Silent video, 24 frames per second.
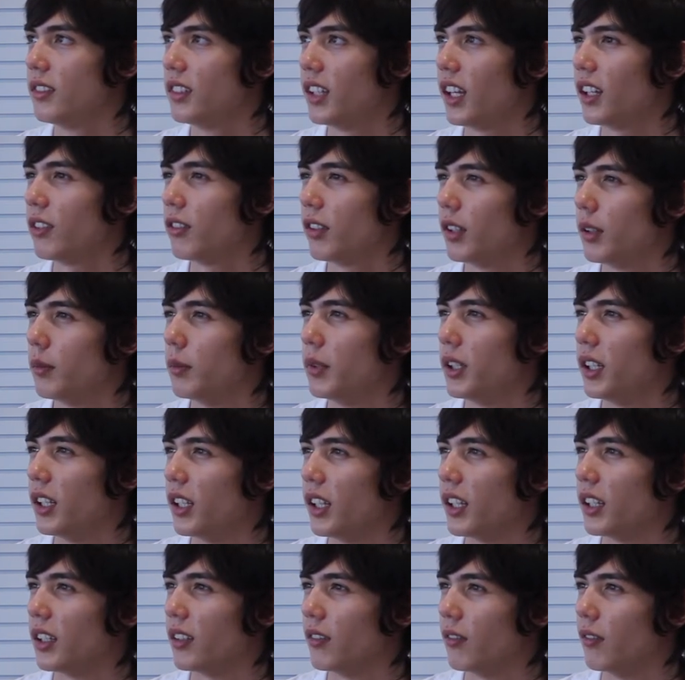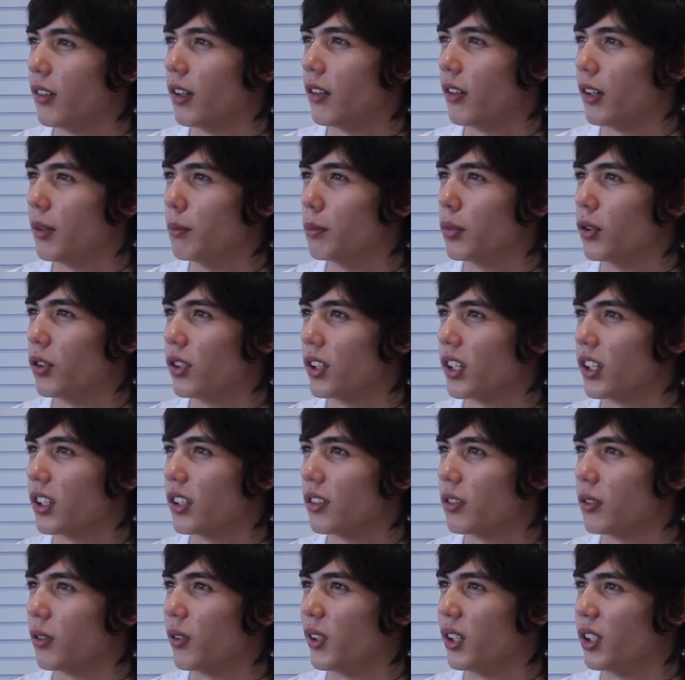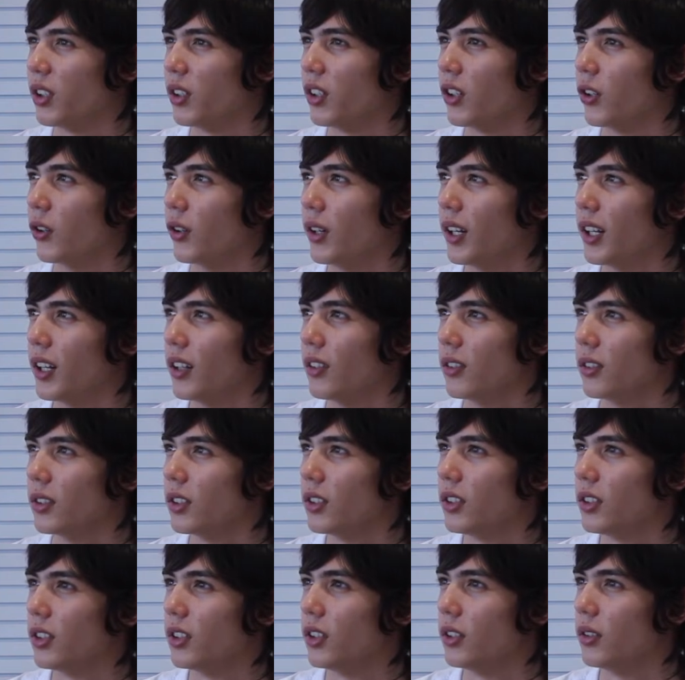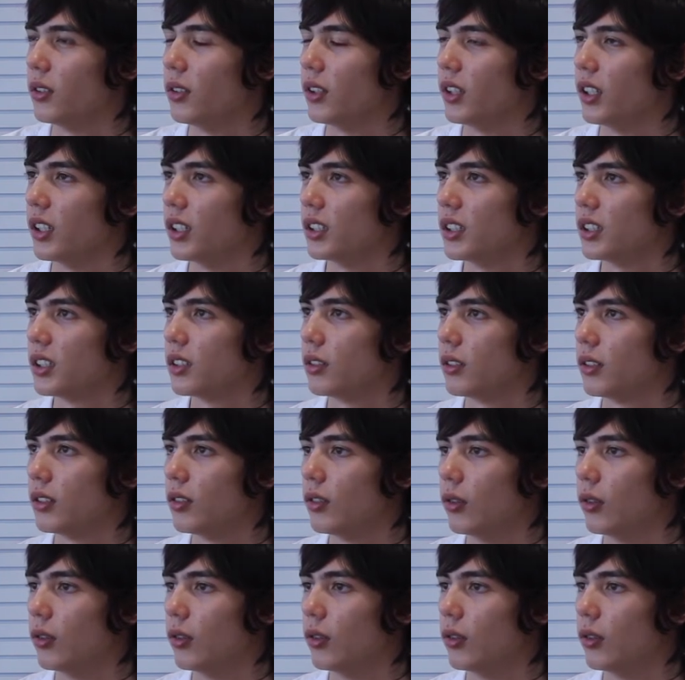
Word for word: that will be like very important when you go out to this